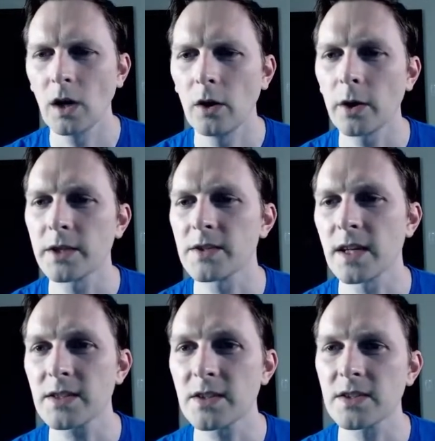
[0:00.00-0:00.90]
Okay, so
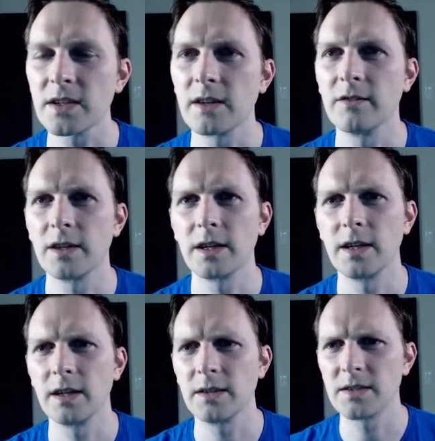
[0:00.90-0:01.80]
that's just a
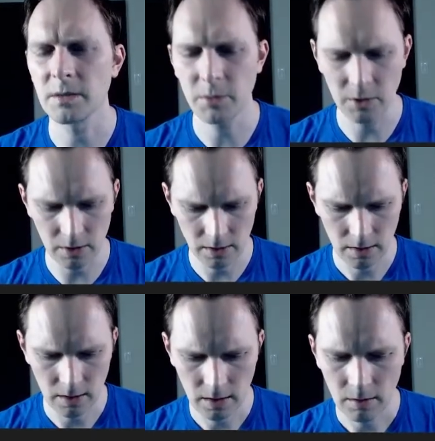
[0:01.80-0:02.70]
very simple
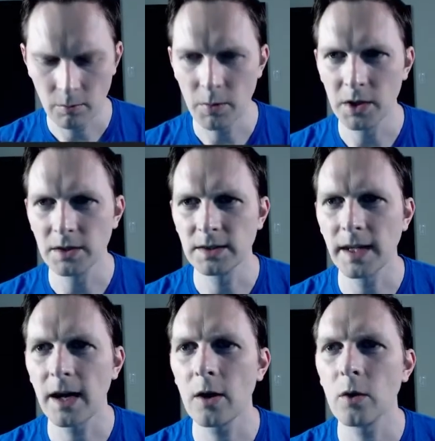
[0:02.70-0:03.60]
build.
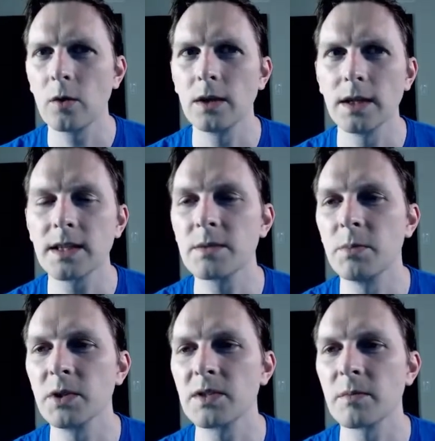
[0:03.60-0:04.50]
Now let's
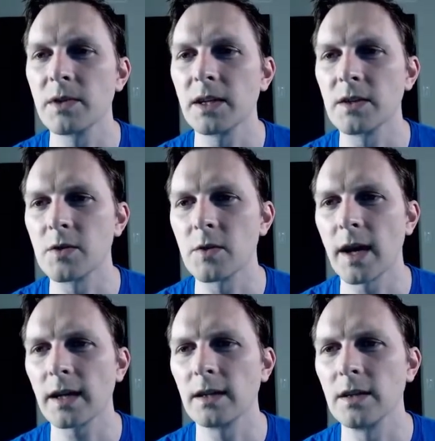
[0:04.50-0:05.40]
build something
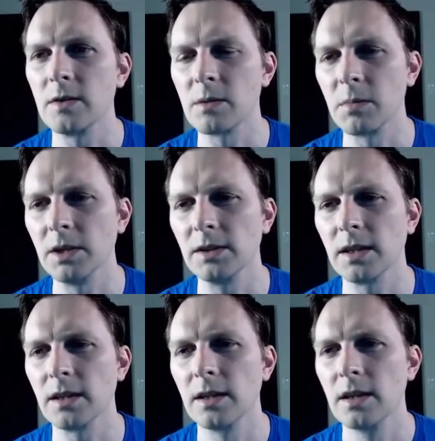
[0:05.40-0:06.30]
directly using
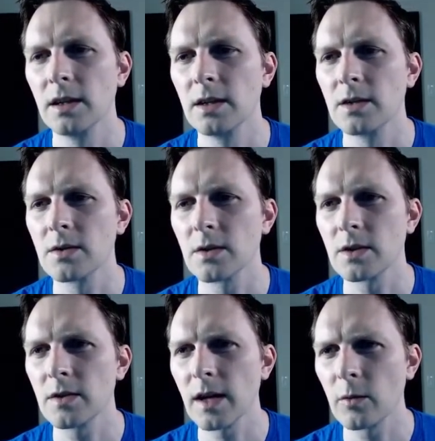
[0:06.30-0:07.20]
BuildKit. So to
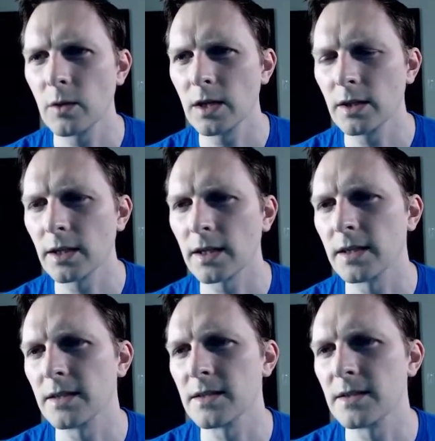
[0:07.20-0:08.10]
do that, we are going to
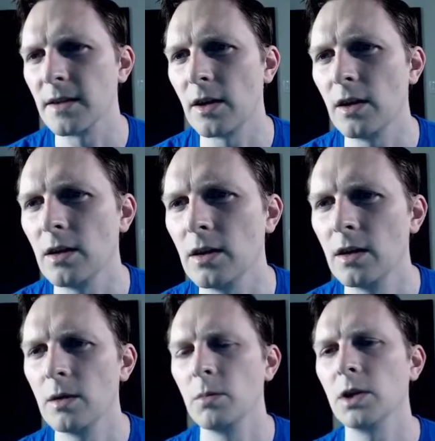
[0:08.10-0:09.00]
install
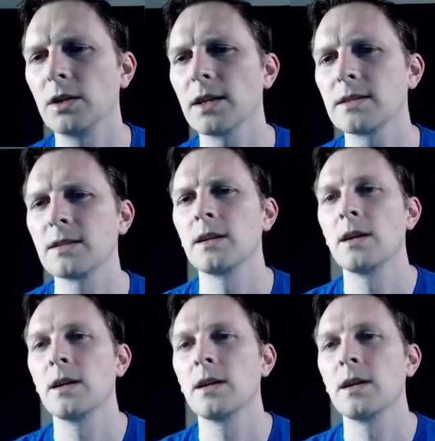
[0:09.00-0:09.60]
BuildKit.